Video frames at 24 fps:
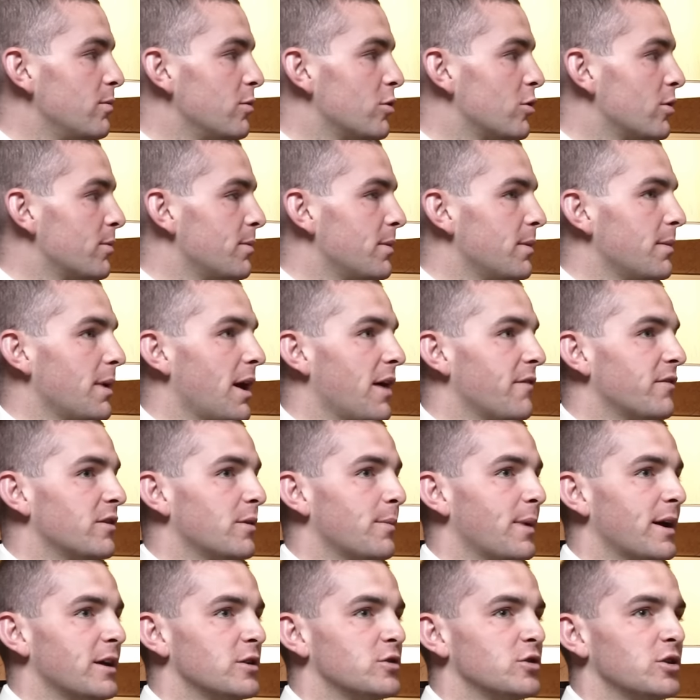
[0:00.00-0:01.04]
could maybe having a
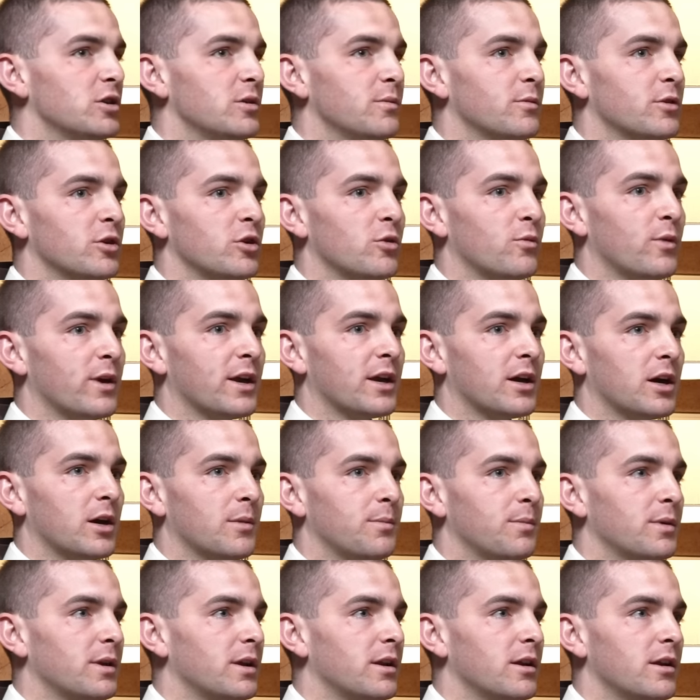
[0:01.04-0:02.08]
bad dream, or you wake
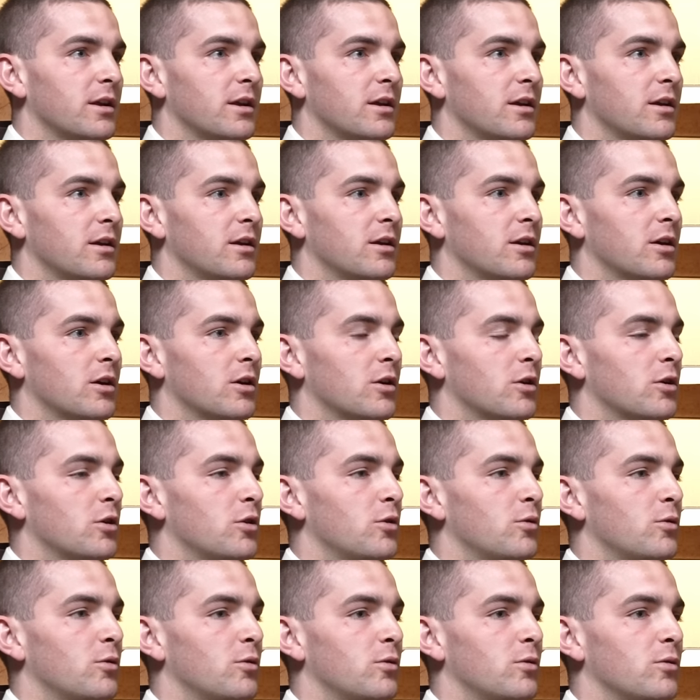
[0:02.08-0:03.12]
up and
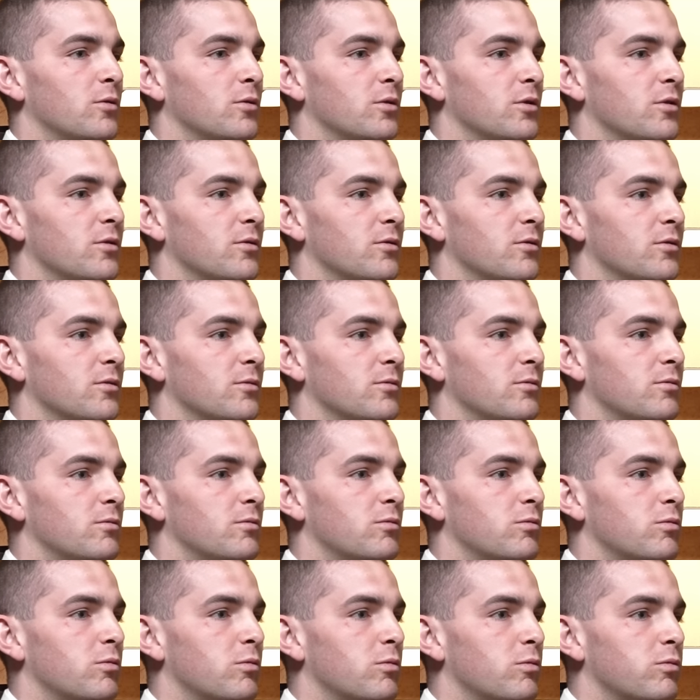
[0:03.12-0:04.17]
you
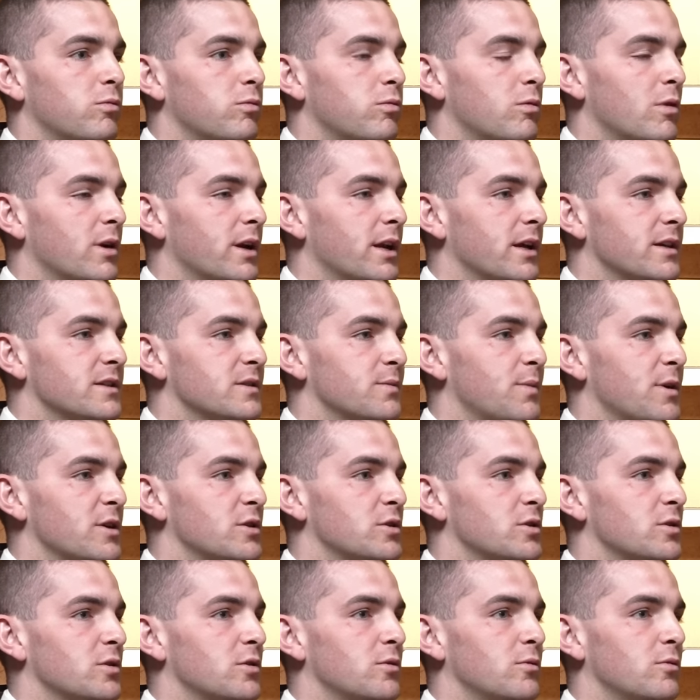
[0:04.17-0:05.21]
want
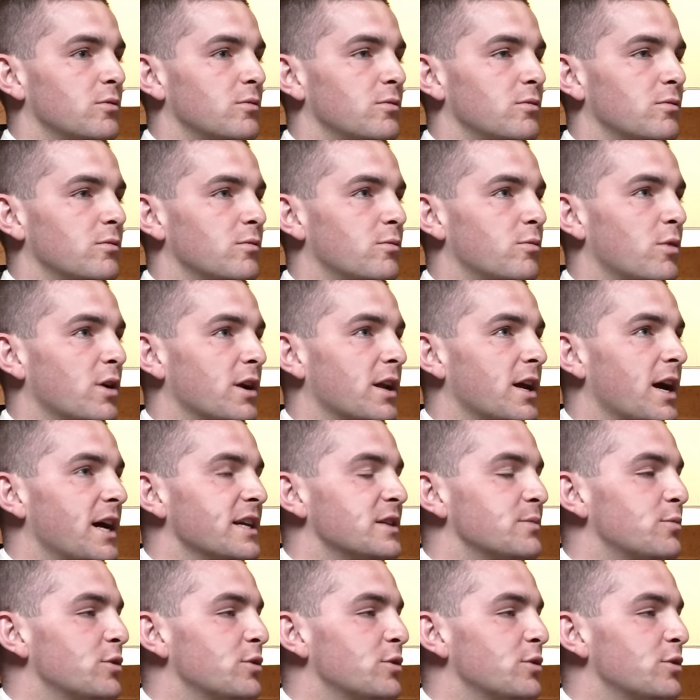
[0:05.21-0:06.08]
you want God's